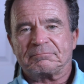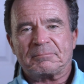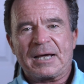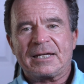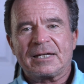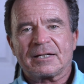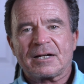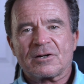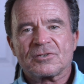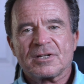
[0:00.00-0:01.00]
making it
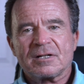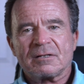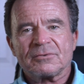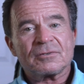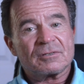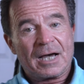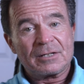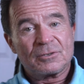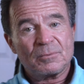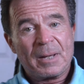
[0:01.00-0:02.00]
ourselves,
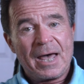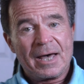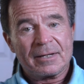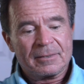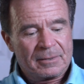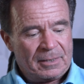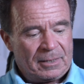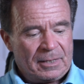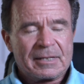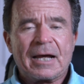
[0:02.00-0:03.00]
not too bad.
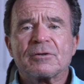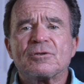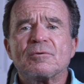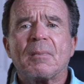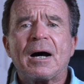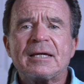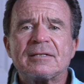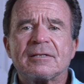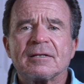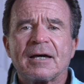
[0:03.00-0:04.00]
Now you
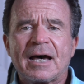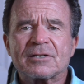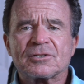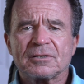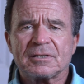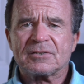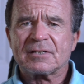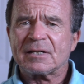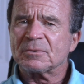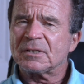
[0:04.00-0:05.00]
might actually
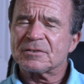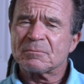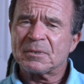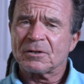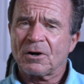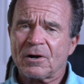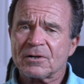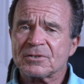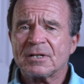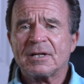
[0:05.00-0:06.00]
say, well, it's a bit
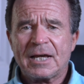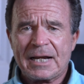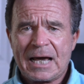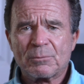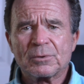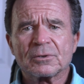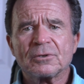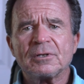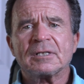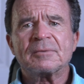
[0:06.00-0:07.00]
harsh, and I would
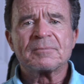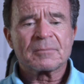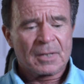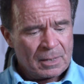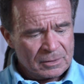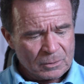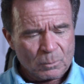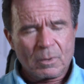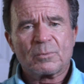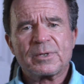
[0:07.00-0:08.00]
agree. So
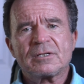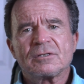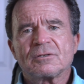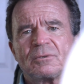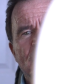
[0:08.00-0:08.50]
what we can do,